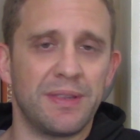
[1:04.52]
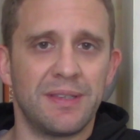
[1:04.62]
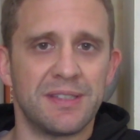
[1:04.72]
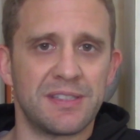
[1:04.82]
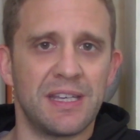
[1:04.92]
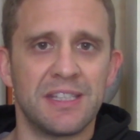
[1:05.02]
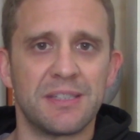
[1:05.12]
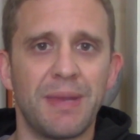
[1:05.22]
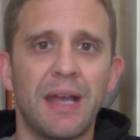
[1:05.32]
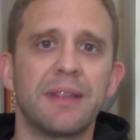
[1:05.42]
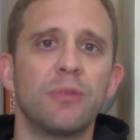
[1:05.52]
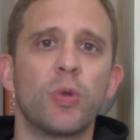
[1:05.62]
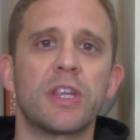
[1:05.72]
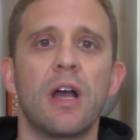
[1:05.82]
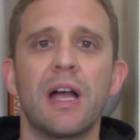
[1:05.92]
this is about and
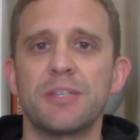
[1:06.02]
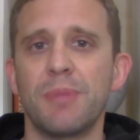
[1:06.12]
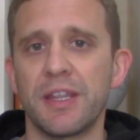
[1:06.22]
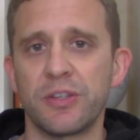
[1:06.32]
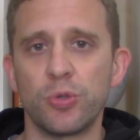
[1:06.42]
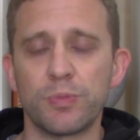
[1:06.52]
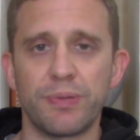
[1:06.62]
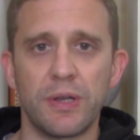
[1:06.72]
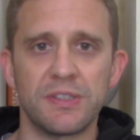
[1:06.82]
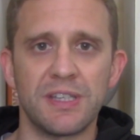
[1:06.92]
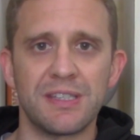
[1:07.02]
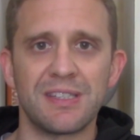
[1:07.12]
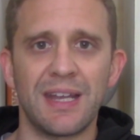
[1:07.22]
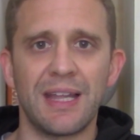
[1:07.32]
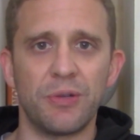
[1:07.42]
what guides my thought process,
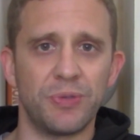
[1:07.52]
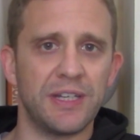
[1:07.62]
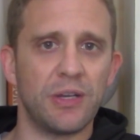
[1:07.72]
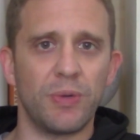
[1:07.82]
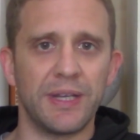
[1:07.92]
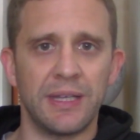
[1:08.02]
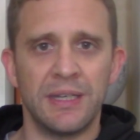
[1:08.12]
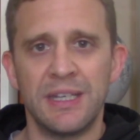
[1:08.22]
and I really don't want to